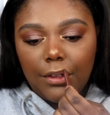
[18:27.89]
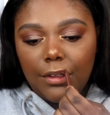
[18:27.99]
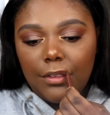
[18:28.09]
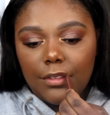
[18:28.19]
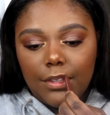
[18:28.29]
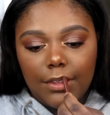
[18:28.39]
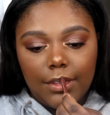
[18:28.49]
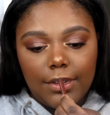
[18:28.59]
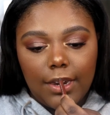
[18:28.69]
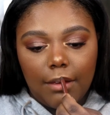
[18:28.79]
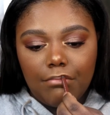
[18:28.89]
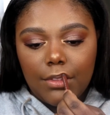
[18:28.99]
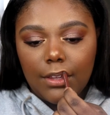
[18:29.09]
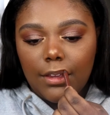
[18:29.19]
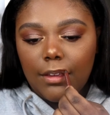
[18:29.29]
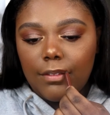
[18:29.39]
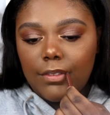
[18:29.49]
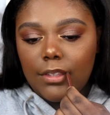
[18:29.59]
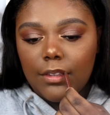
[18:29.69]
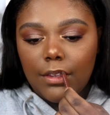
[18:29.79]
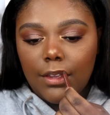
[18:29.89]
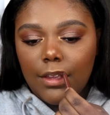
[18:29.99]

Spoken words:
You see the depth it gives.